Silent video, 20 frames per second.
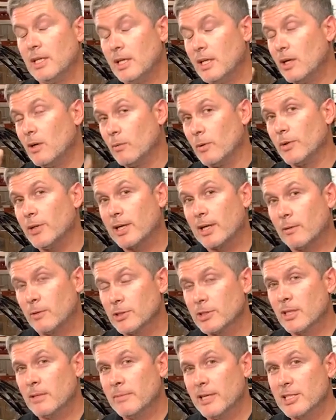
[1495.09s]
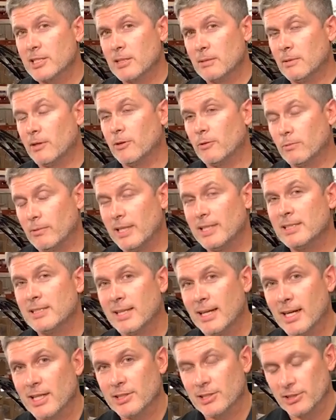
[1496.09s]
One thing I was going to mention about race
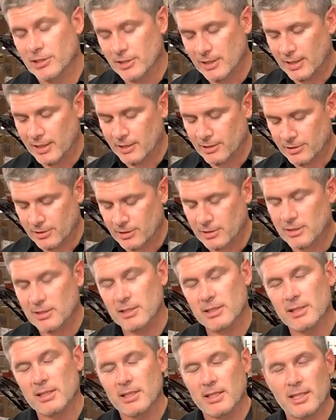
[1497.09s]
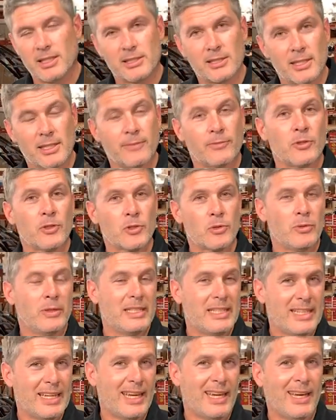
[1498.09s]
dashes is the difference between
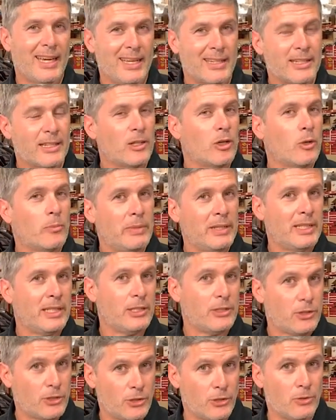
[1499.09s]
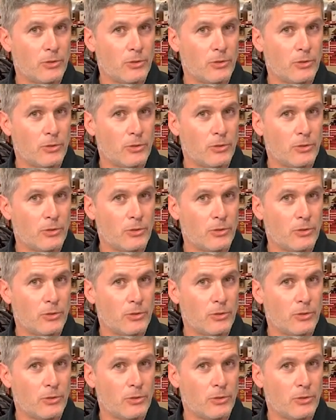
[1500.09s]
CAN and OBD2.